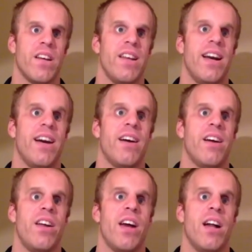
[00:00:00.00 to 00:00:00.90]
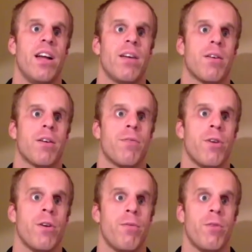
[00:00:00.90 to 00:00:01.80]
yeah, no, like
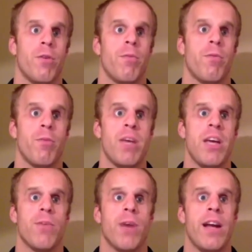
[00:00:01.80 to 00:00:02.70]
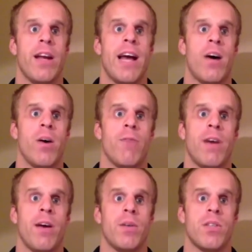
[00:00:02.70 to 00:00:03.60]
for me right now, if
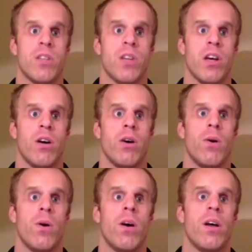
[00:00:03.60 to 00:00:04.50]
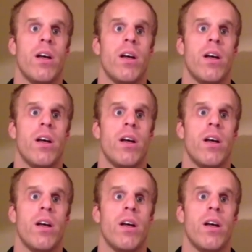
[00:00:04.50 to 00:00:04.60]
I was to go,